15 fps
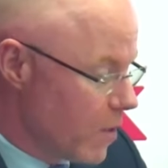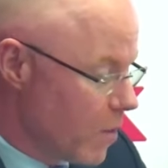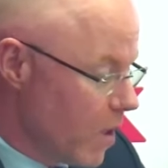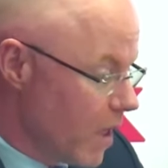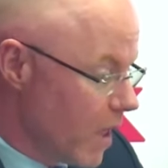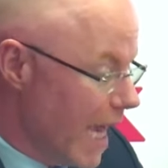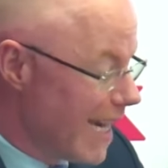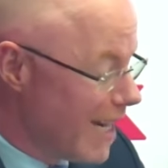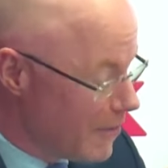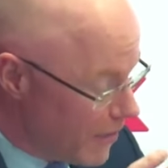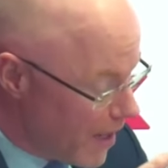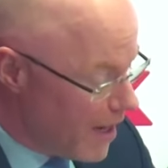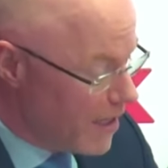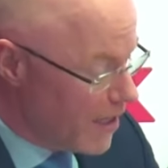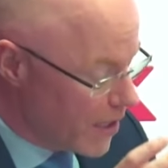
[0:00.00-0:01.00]
of work, and in
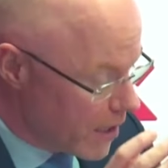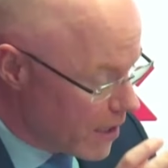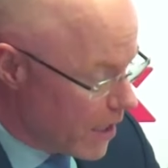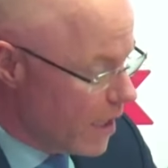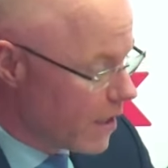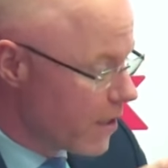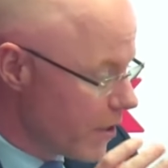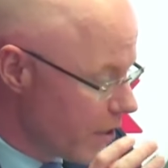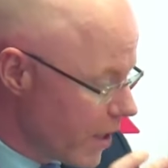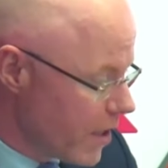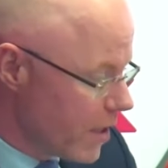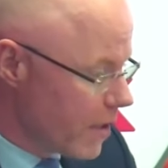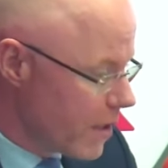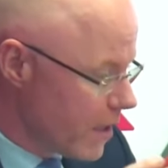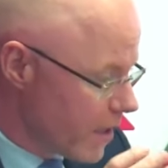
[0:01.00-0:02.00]
fairness, our doctors, our
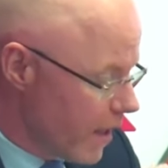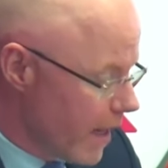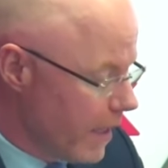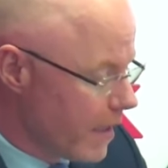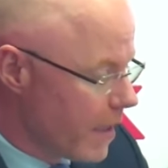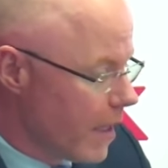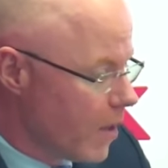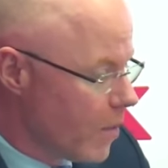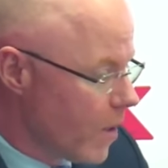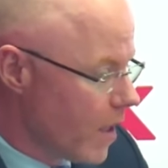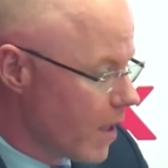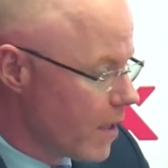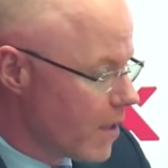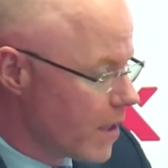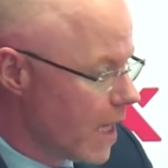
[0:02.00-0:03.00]
nurses, our healthcare
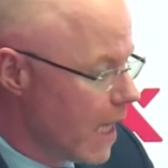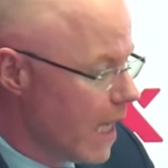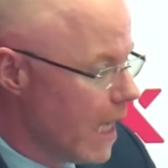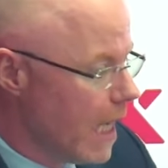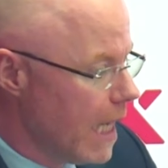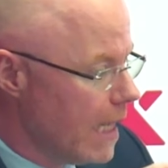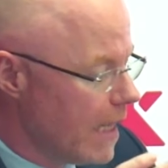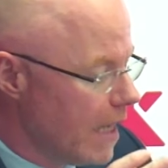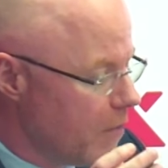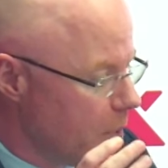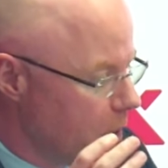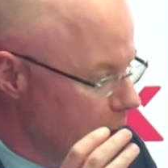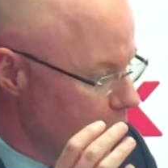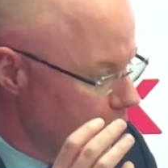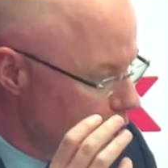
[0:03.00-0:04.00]
workers, they've
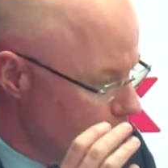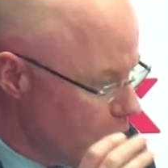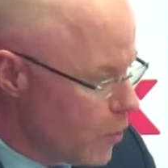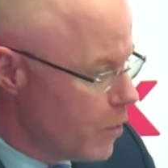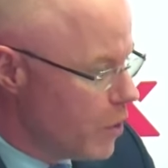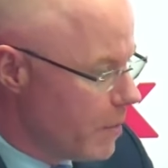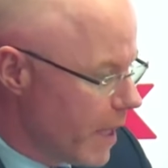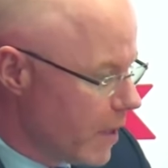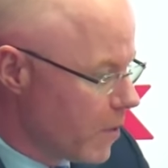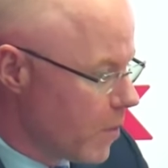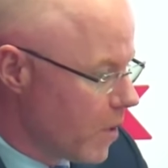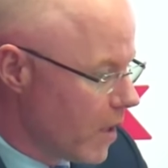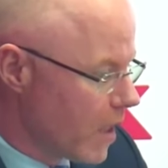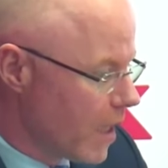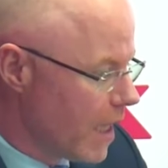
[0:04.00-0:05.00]
put a huge amount of
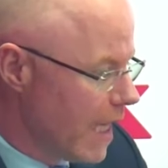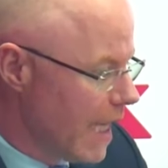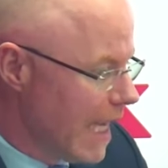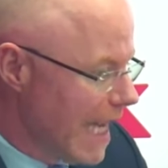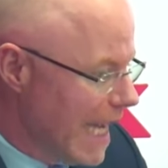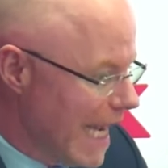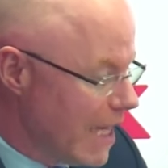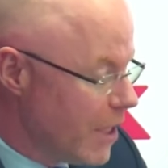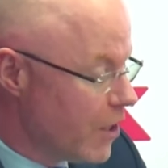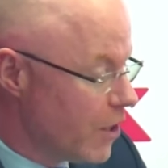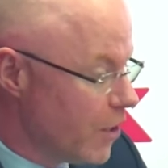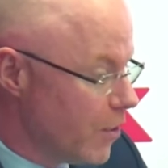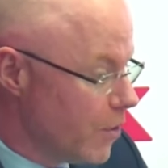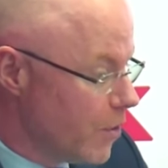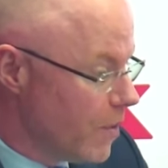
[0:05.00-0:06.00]
work
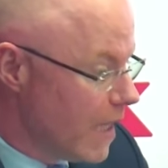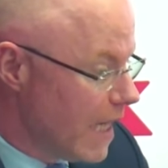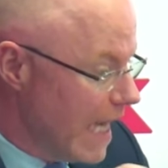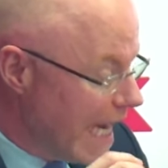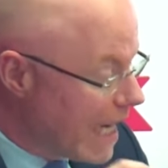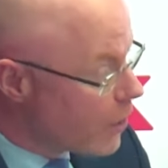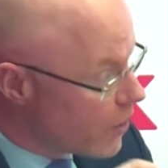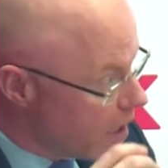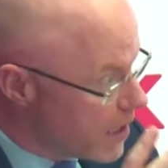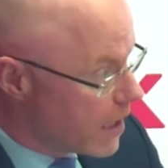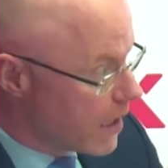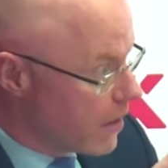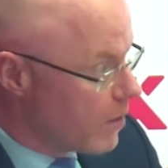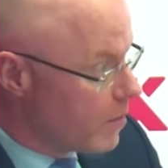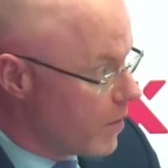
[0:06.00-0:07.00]
into
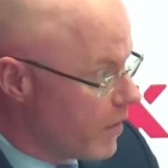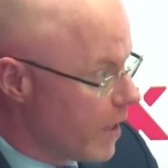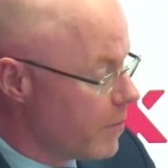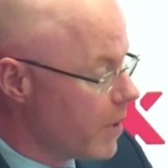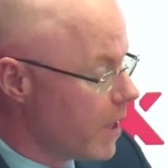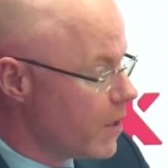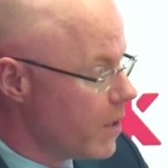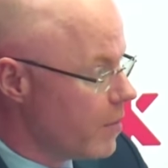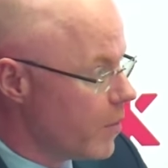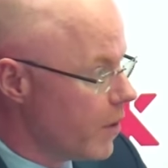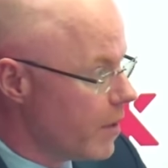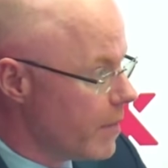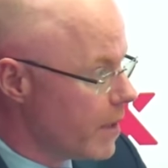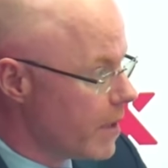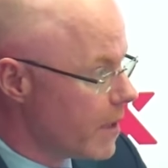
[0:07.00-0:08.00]
increasing the number of outpatient
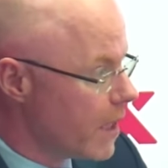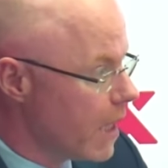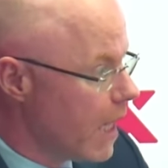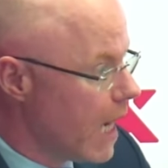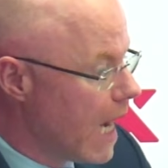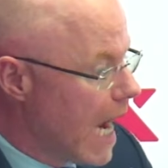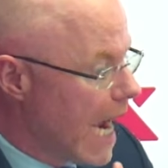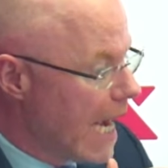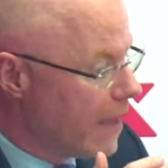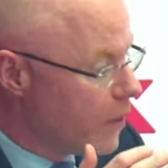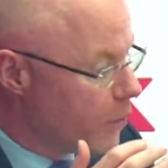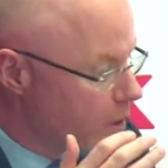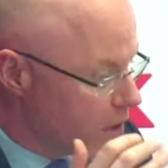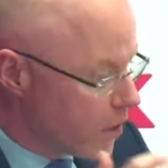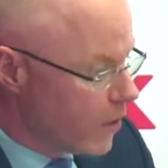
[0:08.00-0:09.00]
appointments. And
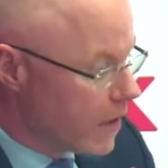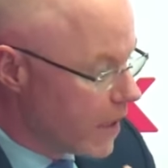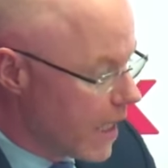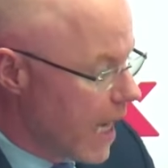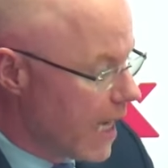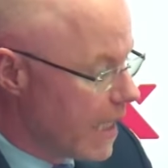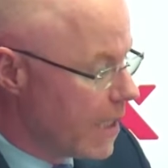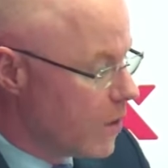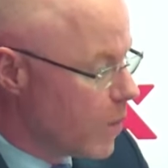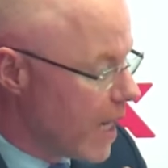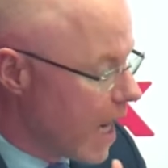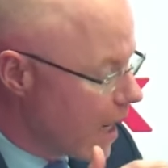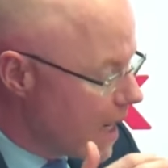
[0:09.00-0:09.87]
the result of that is we are